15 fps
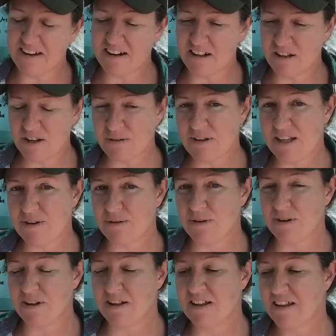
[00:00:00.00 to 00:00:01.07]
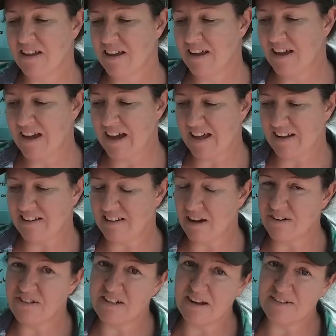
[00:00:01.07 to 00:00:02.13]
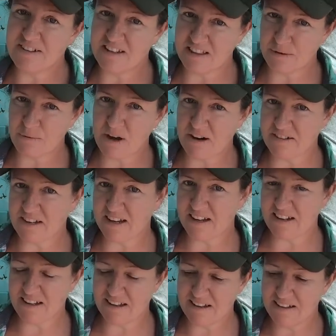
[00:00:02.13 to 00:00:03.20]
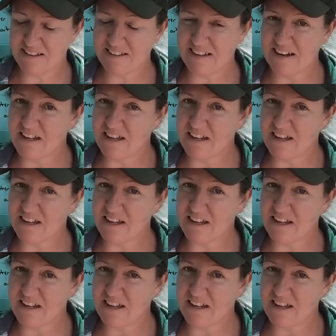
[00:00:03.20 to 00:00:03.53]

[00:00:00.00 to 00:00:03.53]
It'll look really cool, and it's large enough so that the water's not going to sit